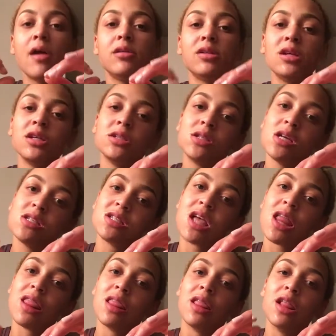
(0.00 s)
This is
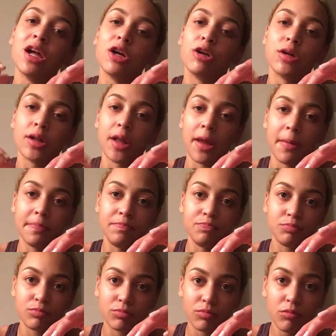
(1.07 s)
literally
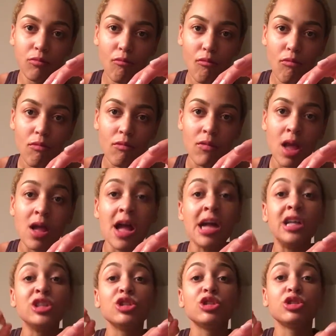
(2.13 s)

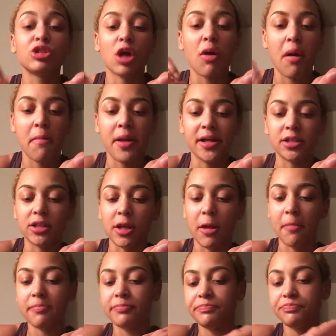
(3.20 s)
so
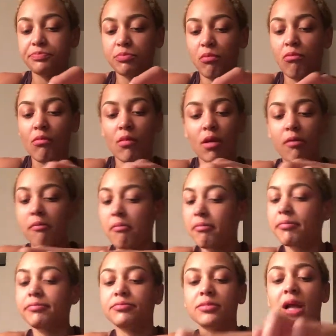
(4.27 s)
amazing.
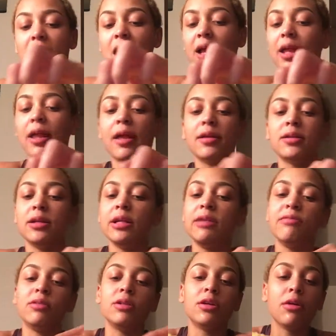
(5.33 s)
I can't
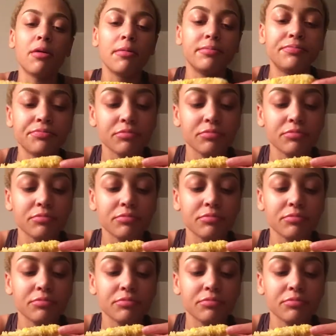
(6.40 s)
even deal.